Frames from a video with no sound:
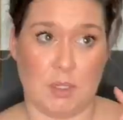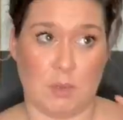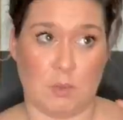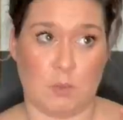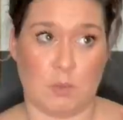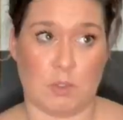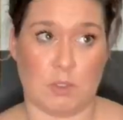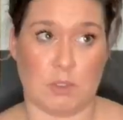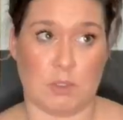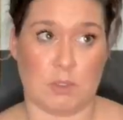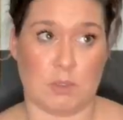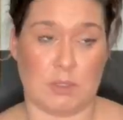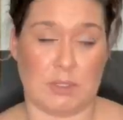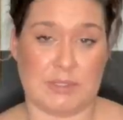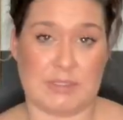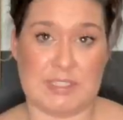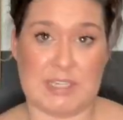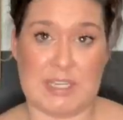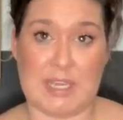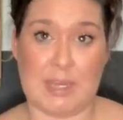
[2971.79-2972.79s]
We'll
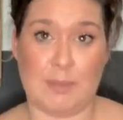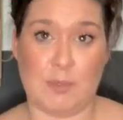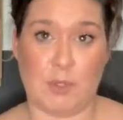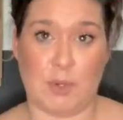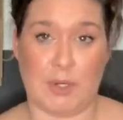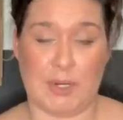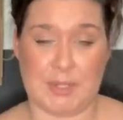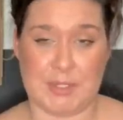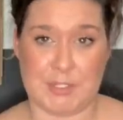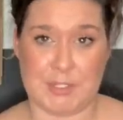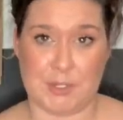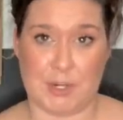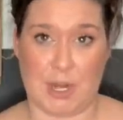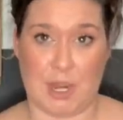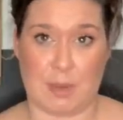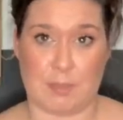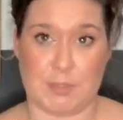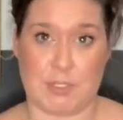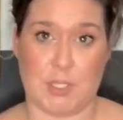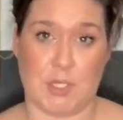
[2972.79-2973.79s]
DM you on
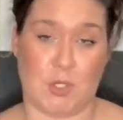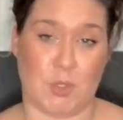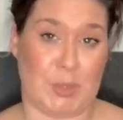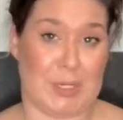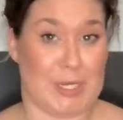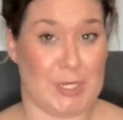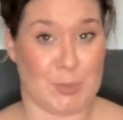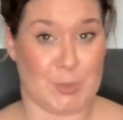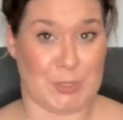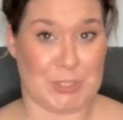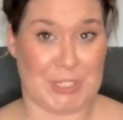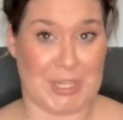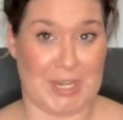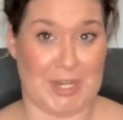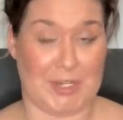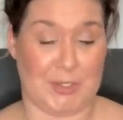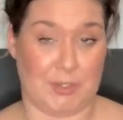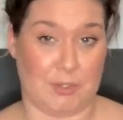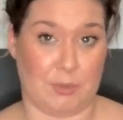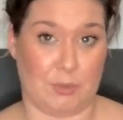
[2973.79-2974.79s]
Instagram. So here's what you got to
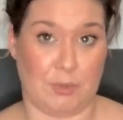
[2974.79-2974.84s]
do.